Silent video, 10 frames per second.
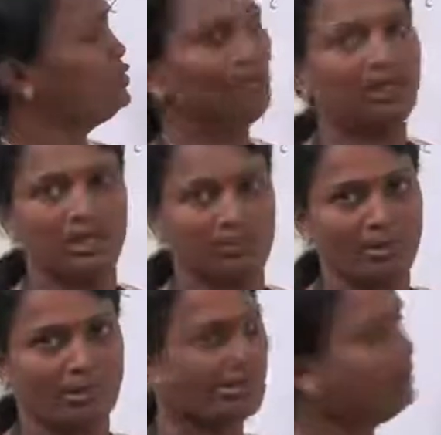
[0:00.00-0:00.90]
new
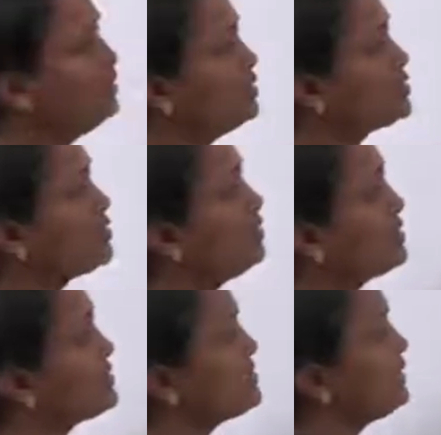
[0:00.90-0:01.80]
element. So
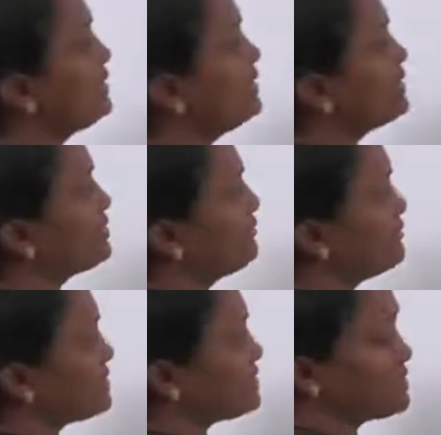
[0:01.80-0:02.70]
what is the condition
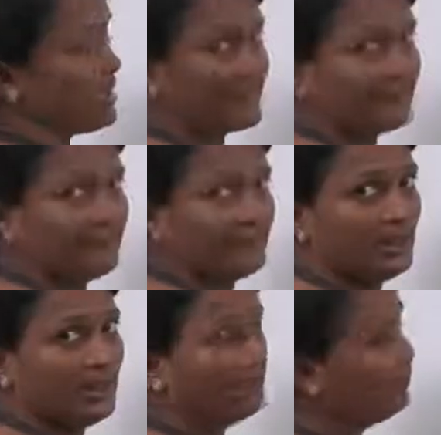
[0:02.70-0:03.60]
for stack
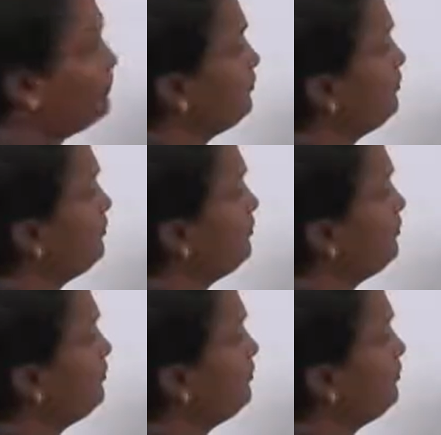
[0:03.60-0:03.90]
full?